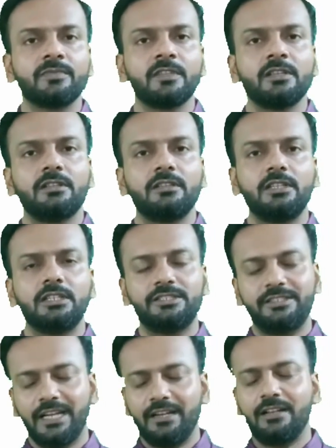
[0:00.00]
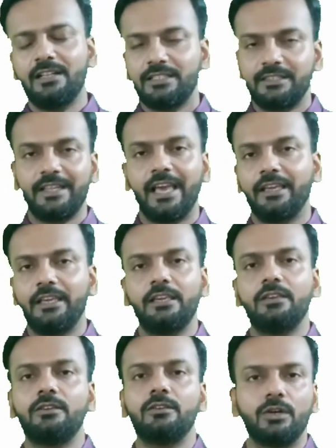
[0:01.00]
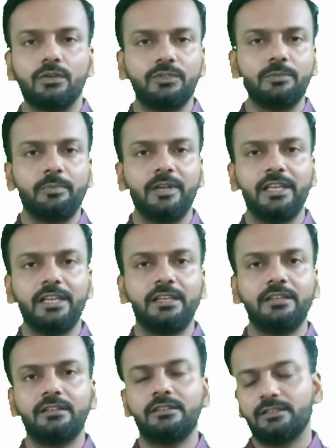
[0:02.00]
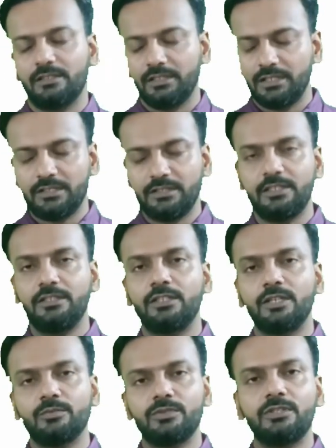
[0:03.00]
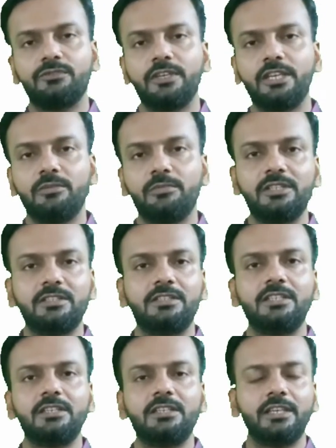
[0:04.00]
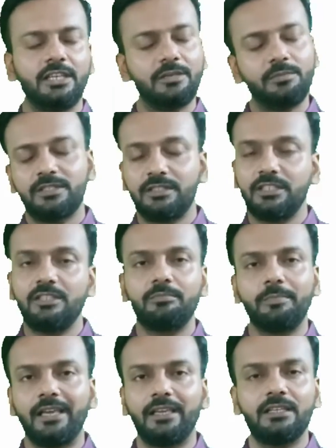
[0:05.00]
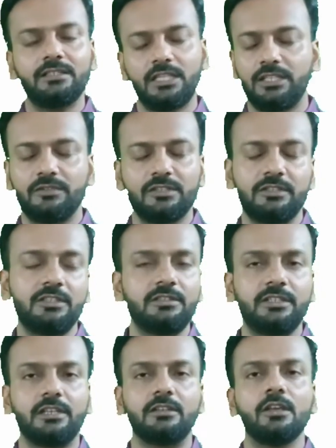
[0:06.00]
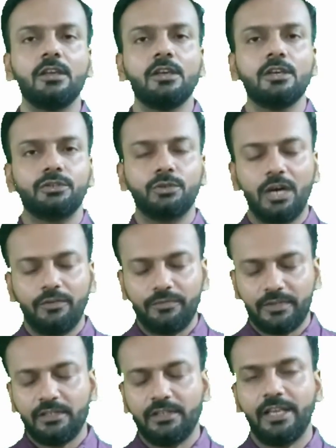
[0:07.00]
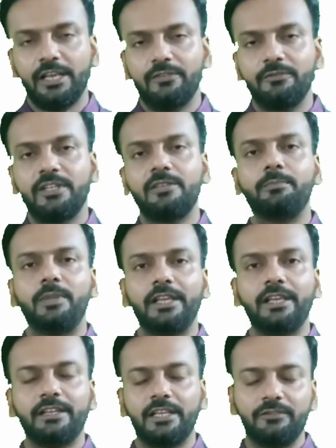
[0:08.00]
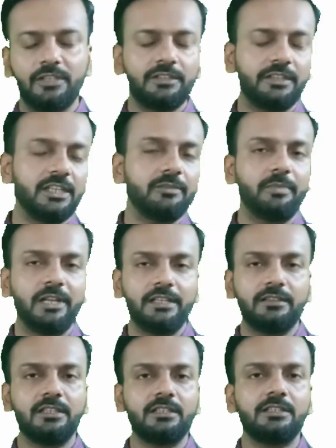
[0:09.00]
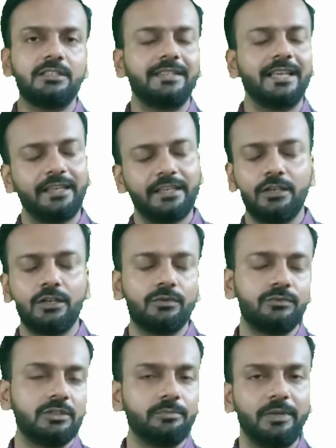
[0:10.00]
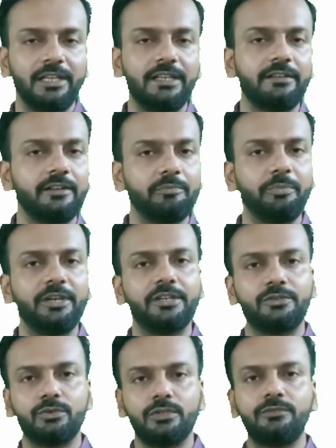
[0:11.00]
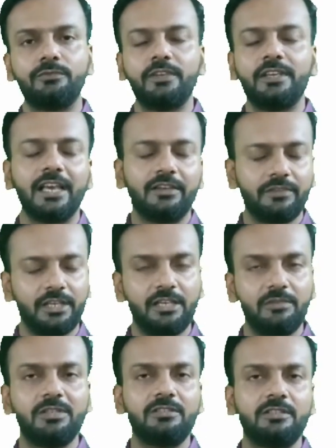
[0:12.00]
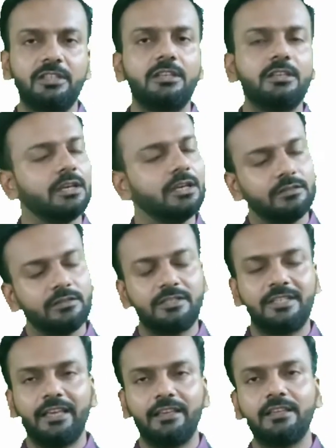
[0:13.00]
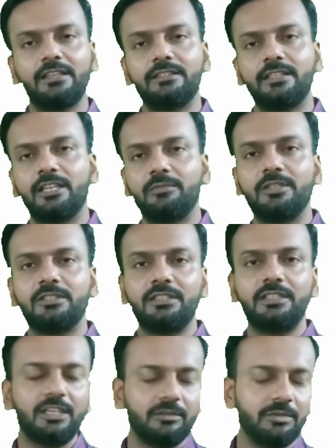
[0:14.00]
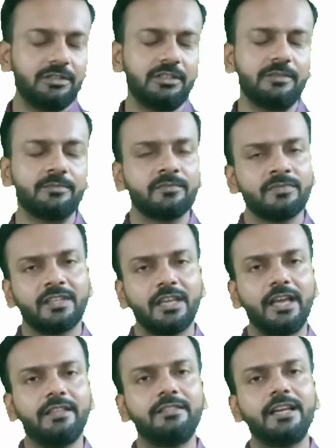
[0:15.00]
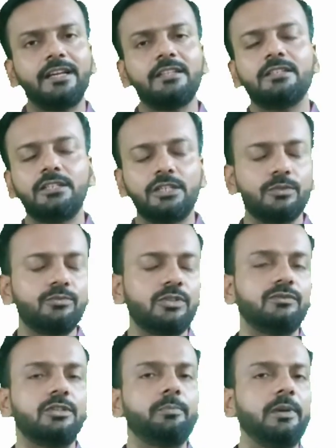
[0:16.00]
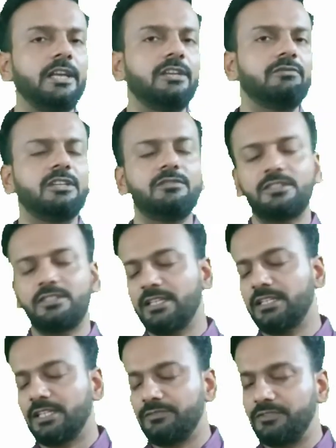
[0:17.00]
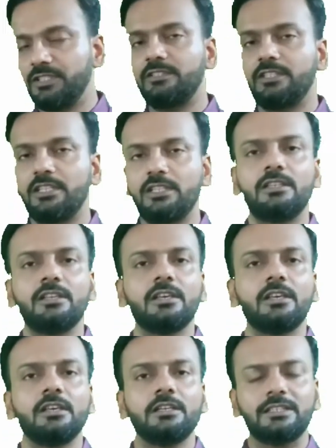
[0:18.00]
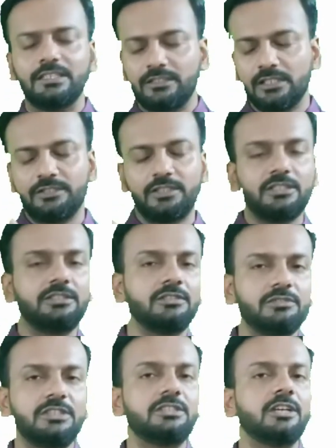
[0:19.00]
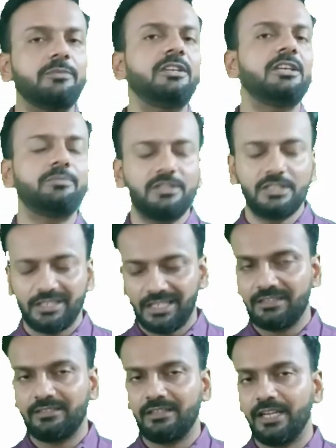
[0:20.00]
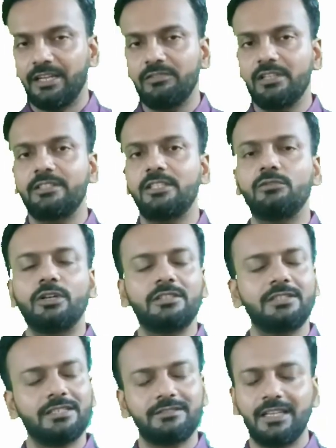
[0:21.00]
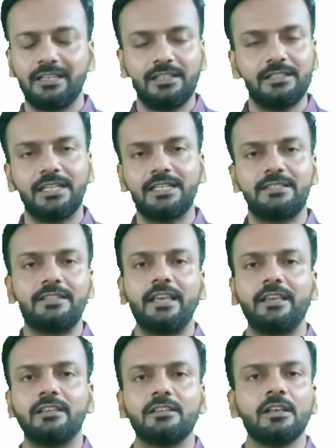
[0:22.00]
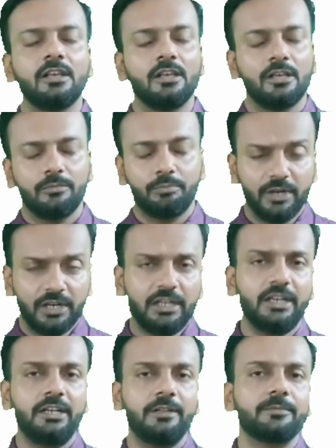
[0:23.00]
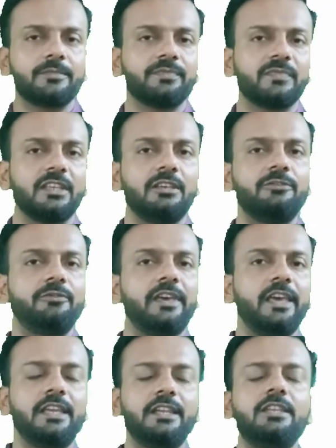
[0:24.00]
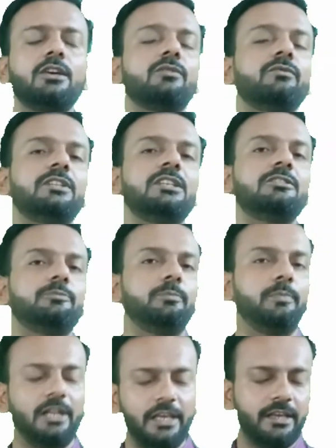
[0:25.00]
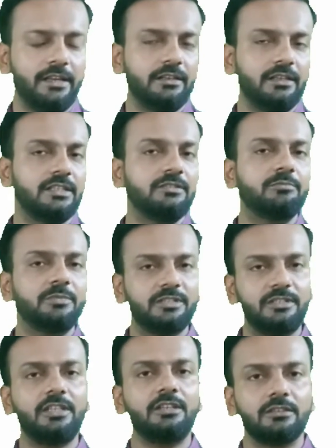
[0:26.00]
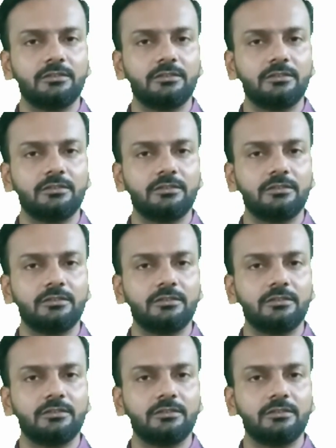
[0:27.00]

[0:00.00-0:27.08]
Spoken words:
the general stacking of the plane is in terms of ABC packing sequence is there. So after every plane, every three plane, the stacking of the plane repeats. So if we have ABC, the stacking is ABC, and that is in terms of the plane. When we see an FCC crystal structure, which is coming up in the next slide, we'll see what is exactly that stacking. But if any of these plane is missing,